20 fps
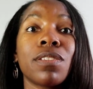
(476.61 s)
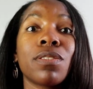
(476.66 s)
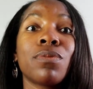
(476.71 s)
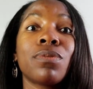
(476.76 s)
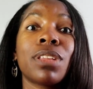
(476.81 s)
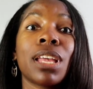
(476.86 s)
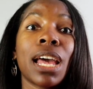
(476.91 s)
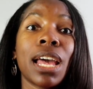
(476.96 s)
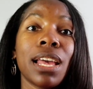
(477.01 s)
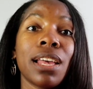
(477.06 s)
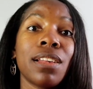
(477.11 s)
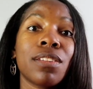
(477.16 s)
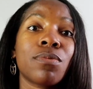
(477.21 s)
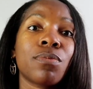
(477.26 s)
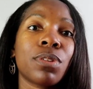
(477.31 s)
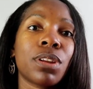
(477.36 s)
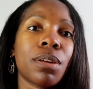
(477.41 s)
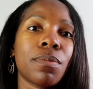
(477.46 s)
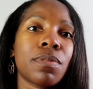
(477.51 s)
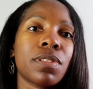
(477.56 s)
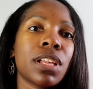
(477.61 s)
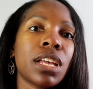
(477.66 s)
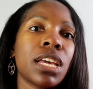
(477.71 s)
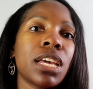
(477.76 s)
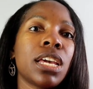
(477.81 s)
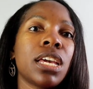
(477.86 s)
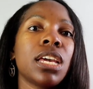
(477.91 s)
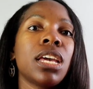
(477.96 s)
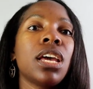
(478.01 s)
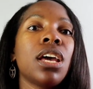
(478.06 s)
So that is what I'm
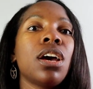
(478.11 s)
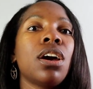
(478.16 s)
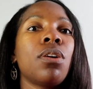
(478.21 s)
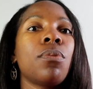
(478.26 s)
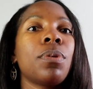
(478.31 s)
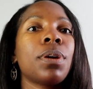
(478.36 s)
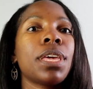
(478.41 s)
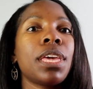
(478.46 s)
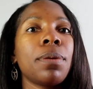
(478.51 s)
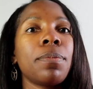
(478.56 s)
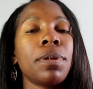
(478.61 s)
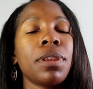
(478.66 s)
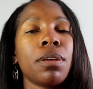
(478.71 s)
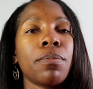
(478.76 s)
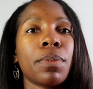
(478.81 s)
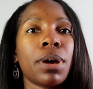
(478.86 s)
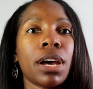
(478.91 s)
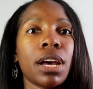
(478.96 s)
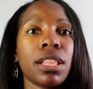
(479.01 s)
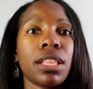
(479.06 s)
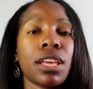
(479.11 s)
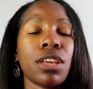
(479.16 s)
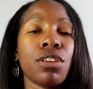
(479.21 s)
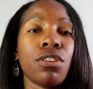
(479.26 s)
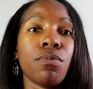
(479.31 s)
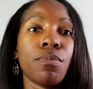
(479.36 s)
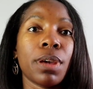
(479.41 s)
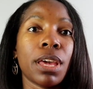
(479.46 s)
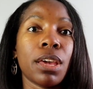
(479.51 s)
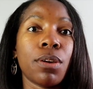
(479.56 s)
saying, but keeping in mind that
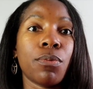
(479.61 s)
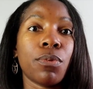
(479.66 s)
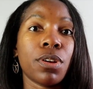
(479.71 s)
you may